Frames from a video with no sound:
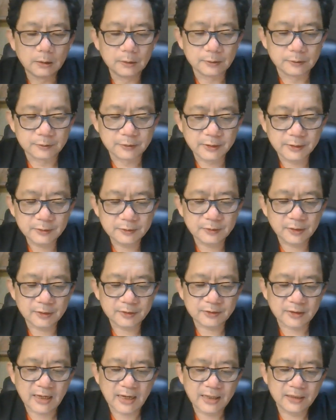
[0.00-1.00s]
This
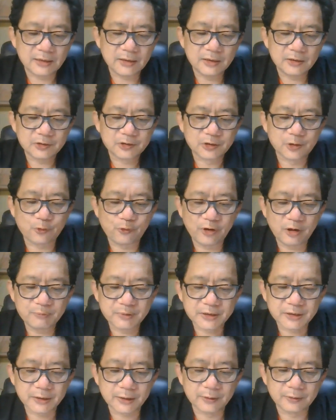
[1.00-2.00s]
is an
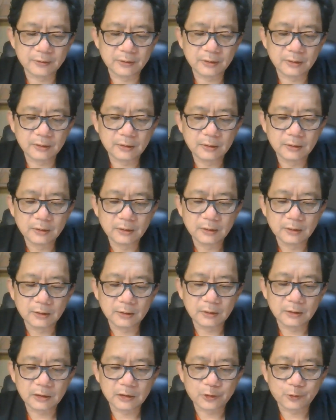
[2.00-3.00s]
inscription
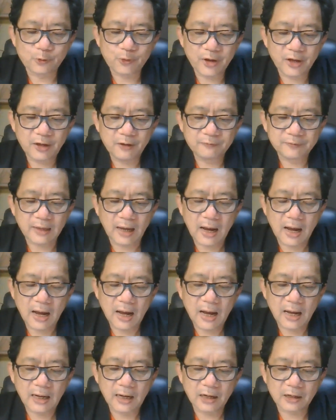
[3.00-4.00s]
engraved
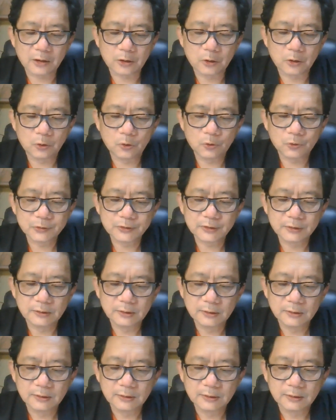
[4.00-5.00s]
on a coarse
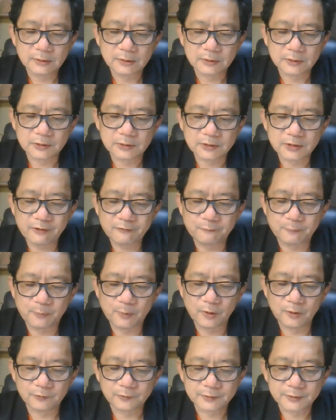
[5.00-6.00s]

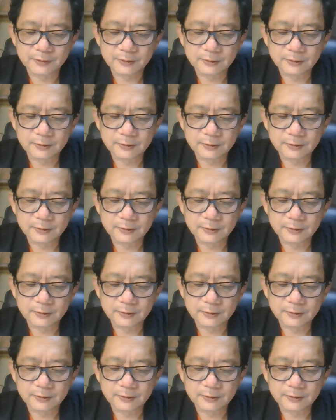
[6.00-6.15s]
sapphire